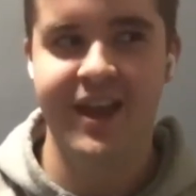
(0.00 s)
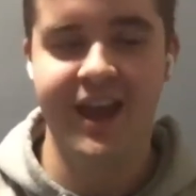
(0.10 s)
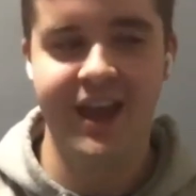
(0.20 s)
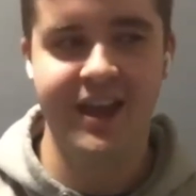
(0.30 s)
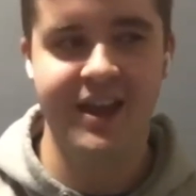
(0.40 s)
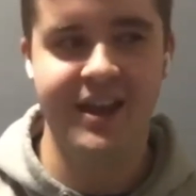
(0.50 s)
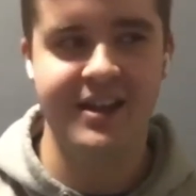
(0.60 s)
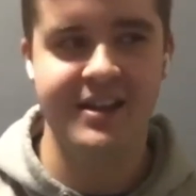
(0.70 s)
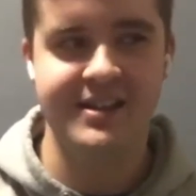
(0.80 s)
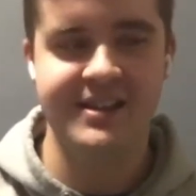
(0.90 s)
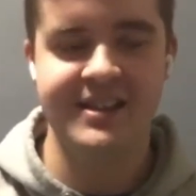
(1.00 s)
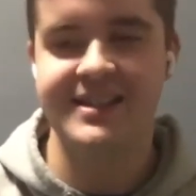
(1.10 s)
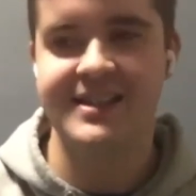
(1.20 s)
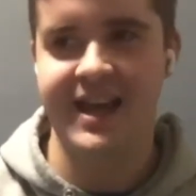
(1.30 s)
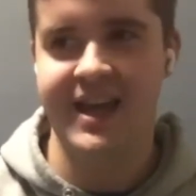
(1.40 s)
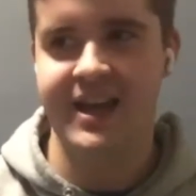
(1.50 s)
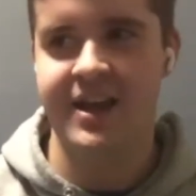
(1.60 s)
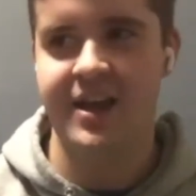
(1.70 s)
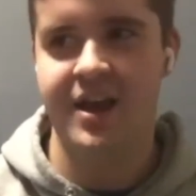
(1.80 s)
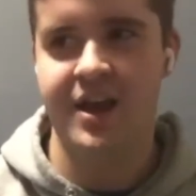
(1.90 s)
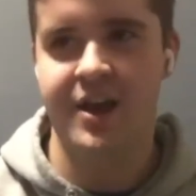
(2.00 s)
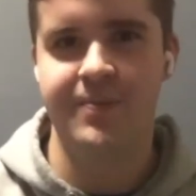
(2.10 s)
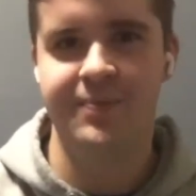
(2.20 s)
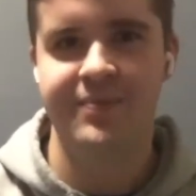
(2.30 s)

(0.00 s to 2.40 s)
And since then, um,